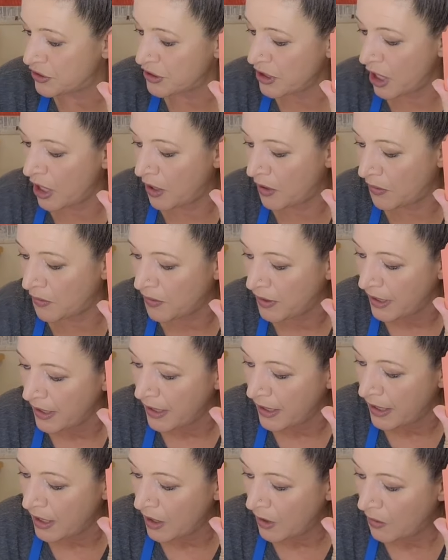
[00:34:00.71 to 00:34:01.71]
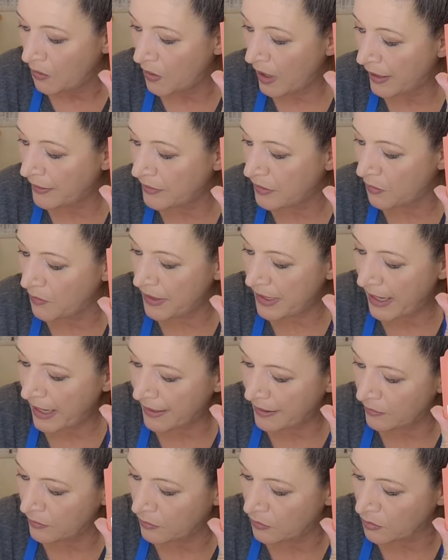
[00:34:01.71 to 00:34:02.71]
So I know we
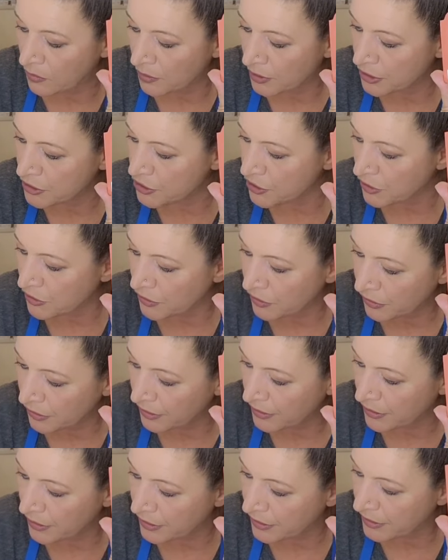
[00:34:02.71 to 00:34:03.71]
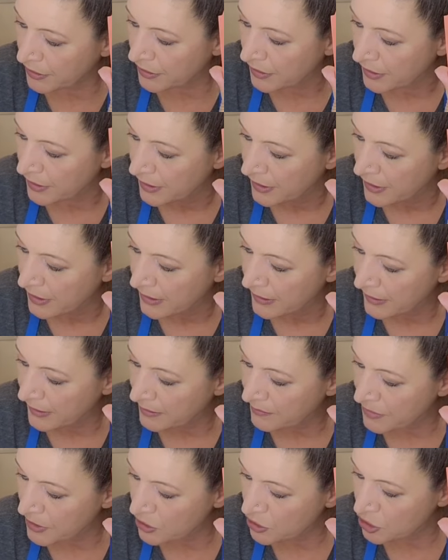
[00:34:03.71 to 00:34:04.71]
had an orange earlier.
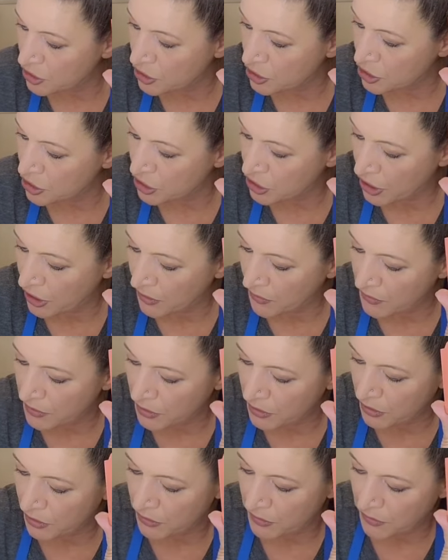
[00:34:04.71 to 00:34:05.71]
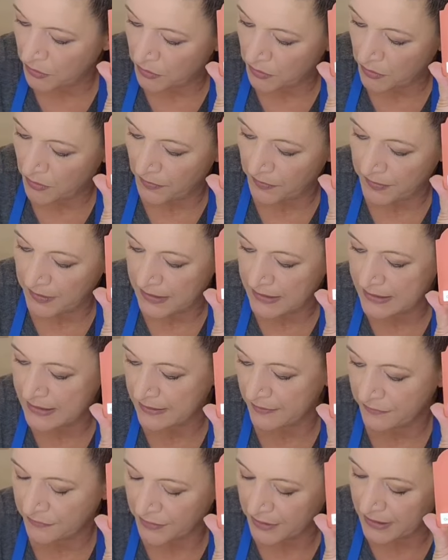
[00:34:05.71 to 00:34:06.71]
Let me just show you the
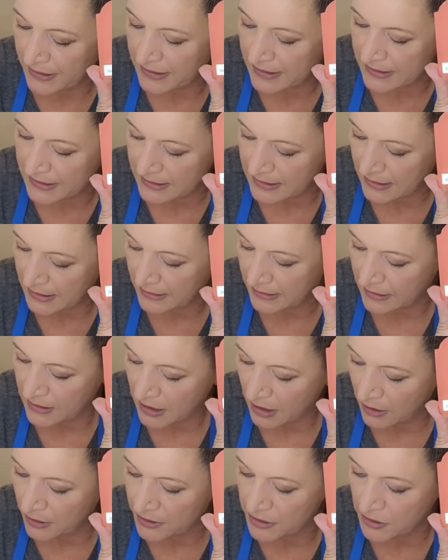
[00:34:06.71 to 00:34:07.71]
difference in the color.